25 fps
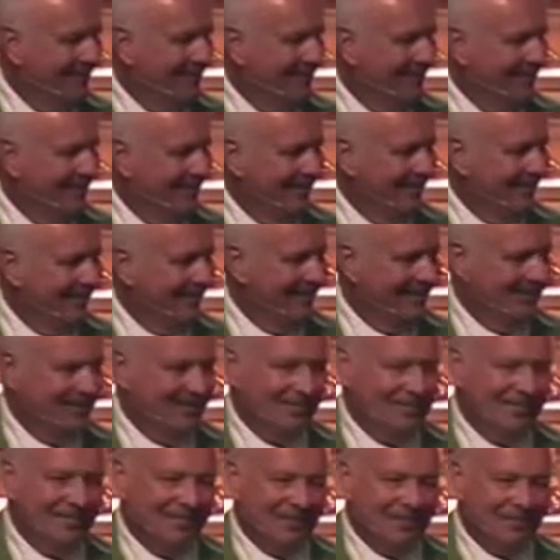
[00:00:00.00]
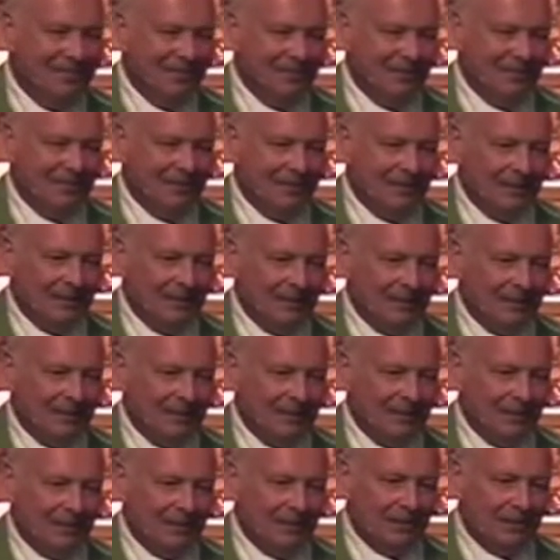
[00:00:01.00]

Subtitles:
(no one is talking)